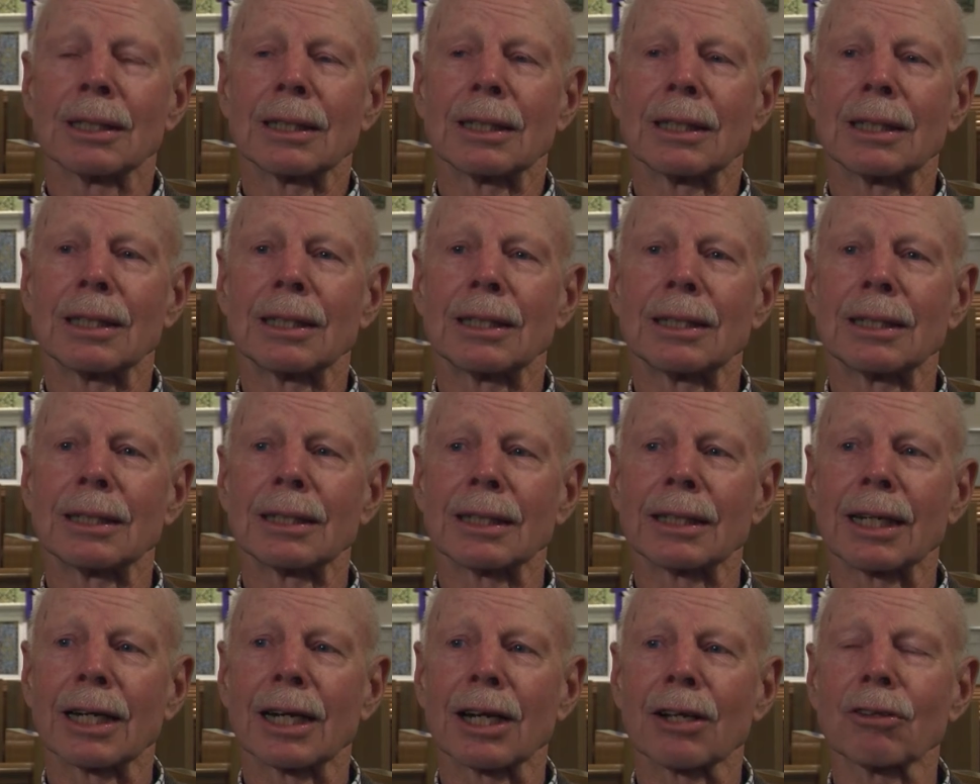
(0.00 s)

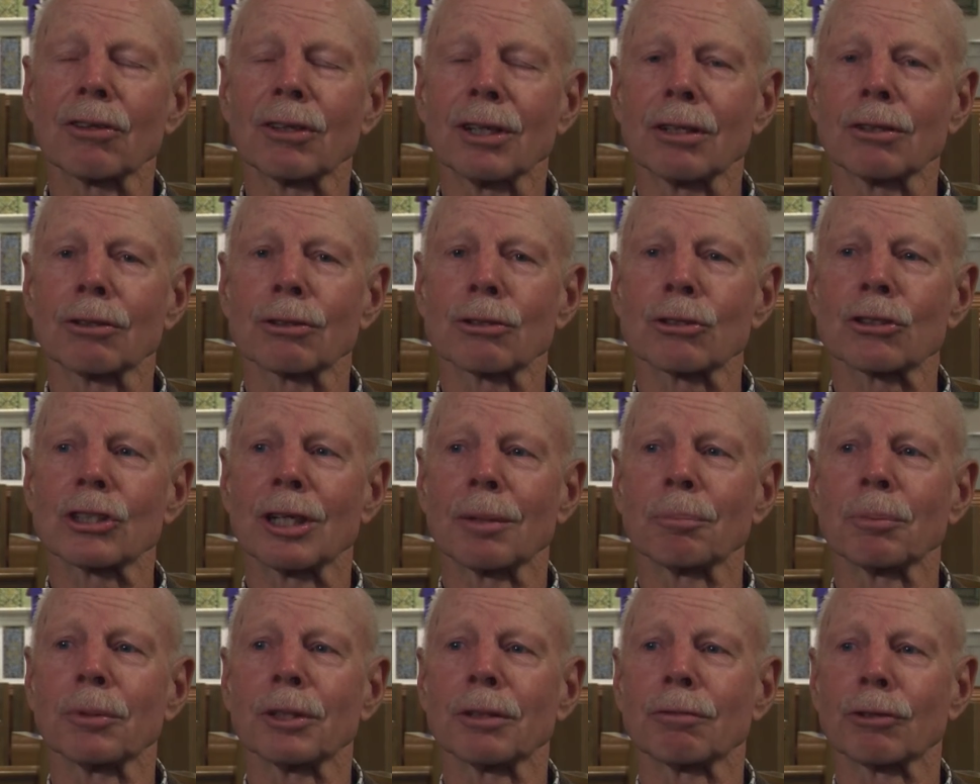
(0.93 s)
And I think there's
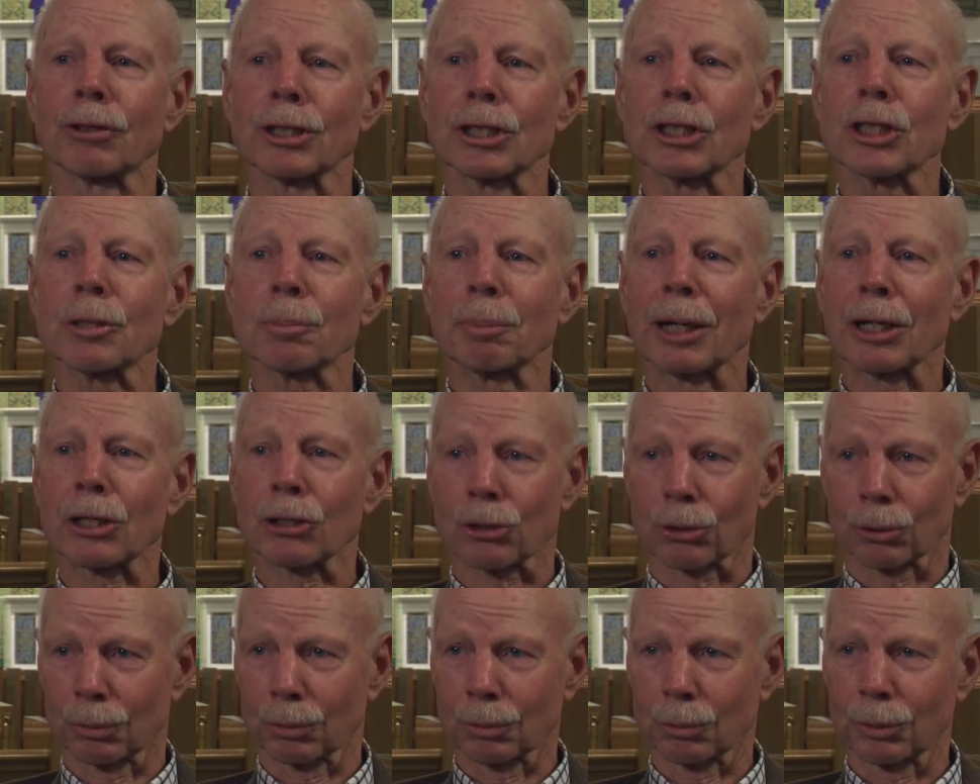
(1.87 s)
something very
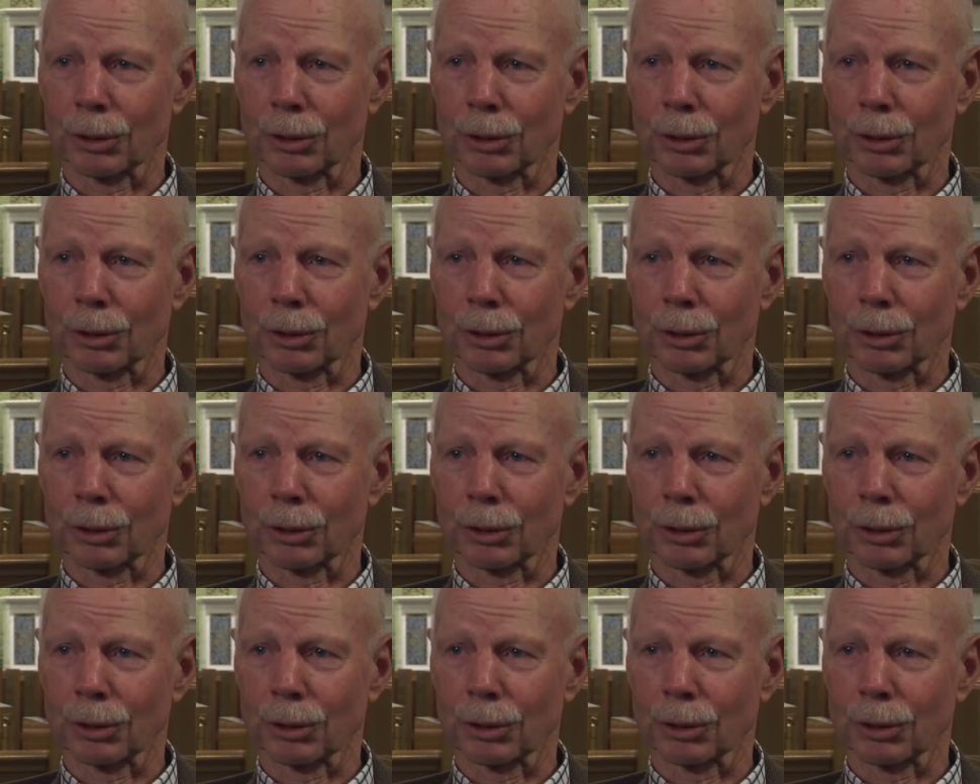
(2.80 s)
special.